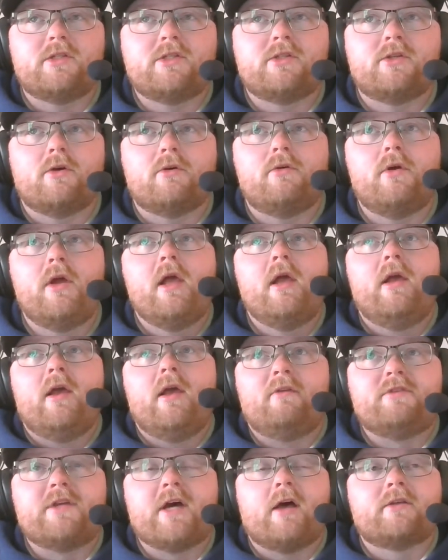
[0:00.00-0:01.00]
So
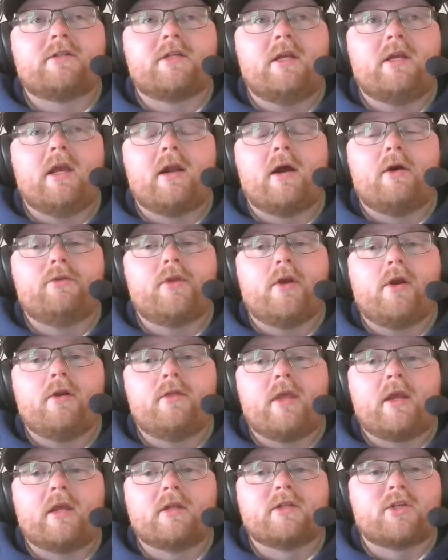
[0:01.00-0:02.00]
if Dallas can get out there
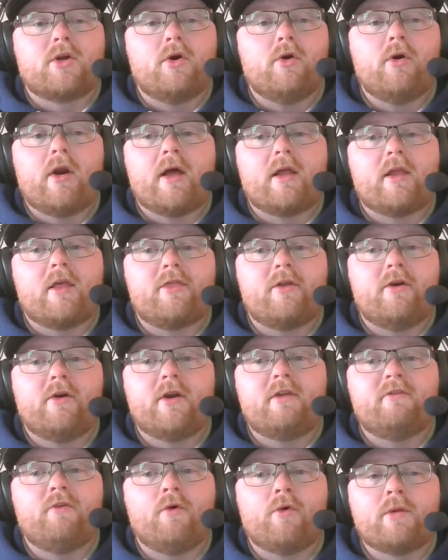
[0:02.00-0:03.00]
and they can score at a
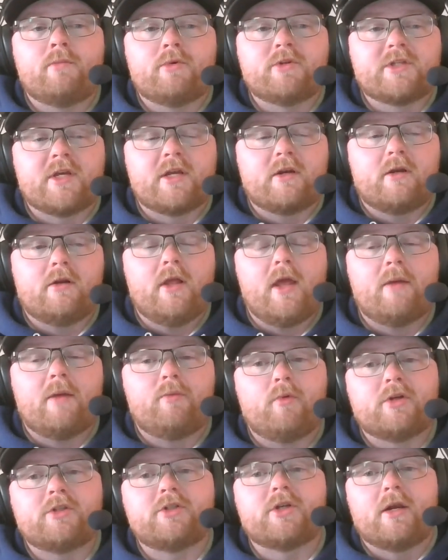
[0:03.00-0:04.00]
30-40%
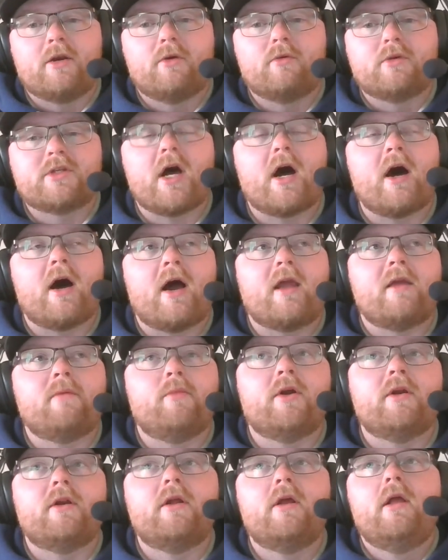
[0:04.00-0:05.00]
clip, which I know is high,
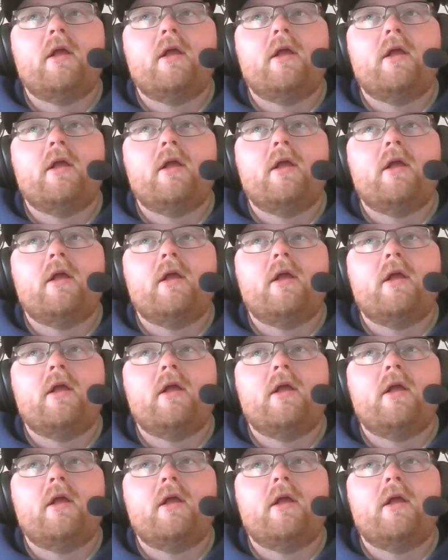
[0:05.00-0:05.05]
but